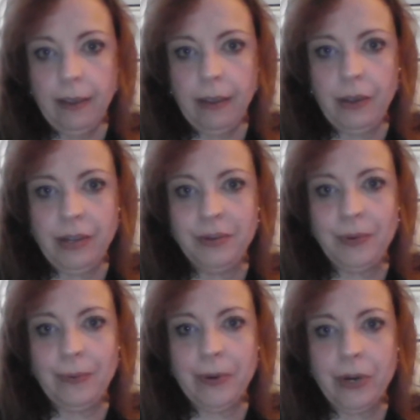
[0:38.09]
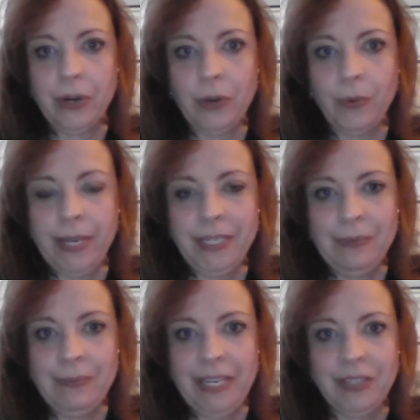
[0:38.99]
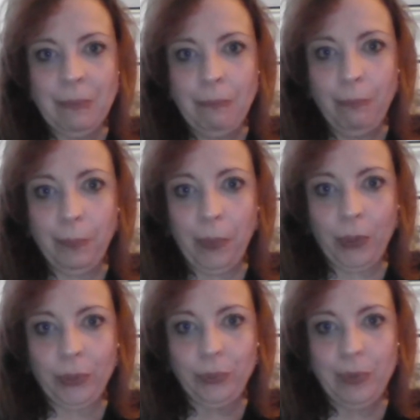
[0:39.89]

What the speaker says: And we're going to meet some bold,